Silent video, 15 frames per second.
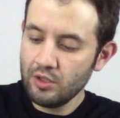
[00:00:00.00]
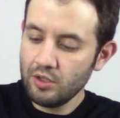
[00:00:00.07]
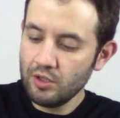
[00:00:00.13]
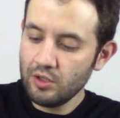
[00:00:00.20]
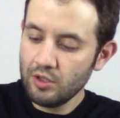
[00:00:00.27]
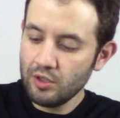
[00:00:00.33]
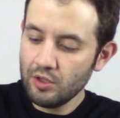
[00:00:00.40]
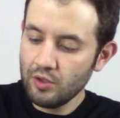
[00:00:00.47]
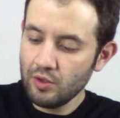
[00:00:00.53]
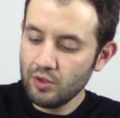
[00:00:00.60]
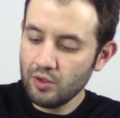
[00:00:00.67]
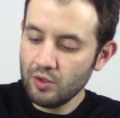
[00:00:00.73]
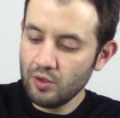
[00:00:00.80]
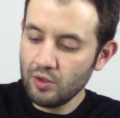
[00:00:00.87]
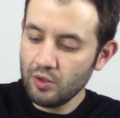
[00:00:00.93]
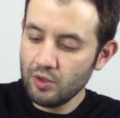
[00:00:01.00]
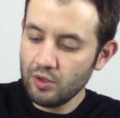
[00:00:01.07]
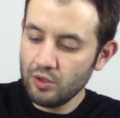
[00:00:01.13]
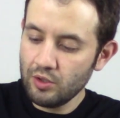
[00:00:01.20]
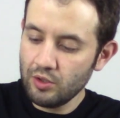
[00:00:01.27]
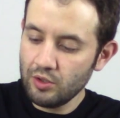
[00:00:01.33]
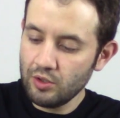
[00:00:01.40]

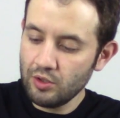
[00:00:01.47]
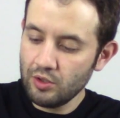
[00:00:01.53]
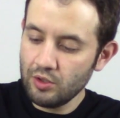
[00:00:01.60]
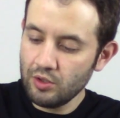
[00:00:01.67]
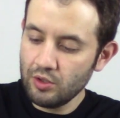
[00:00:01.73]
Nobody speaks.